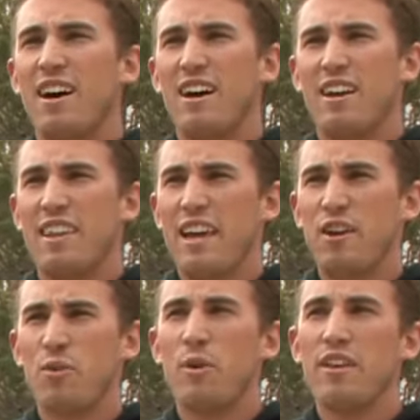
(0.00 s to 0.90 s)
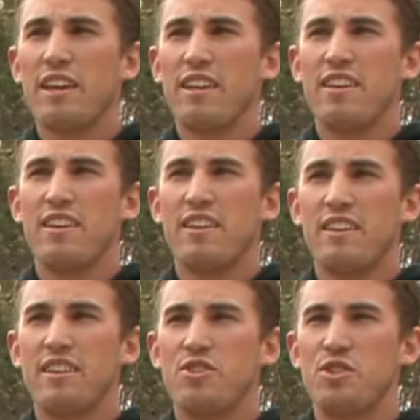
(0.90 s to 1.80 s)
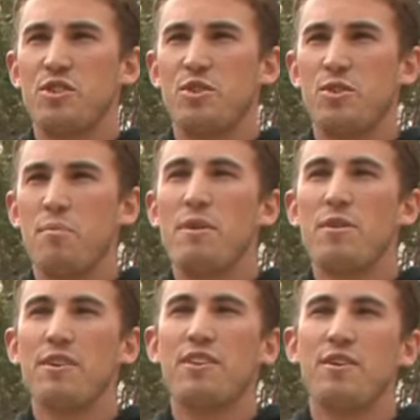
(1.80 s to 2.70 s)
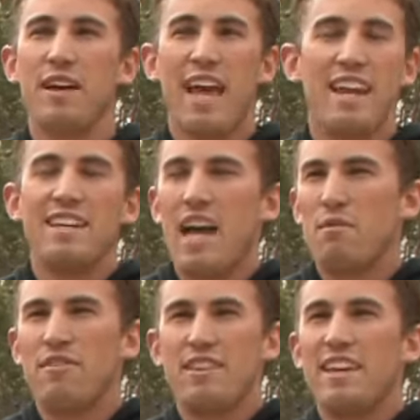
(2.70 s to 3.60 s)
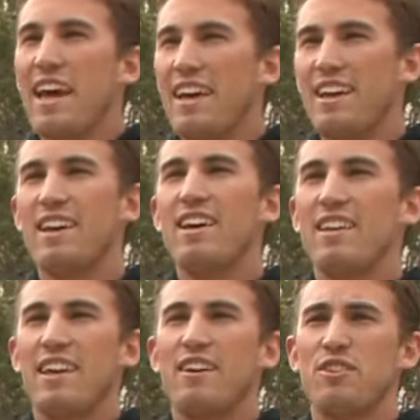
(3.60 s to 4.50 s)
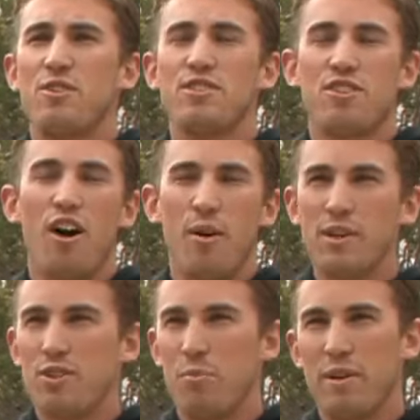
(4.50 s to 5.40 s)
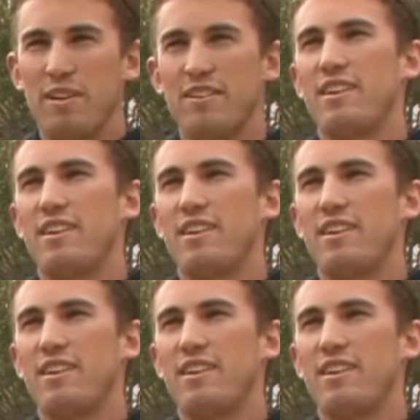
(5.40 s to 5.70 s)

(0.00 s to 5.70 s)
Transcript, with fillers: Uh, they are willing to meet with you at any time of the day. Their doors are always open,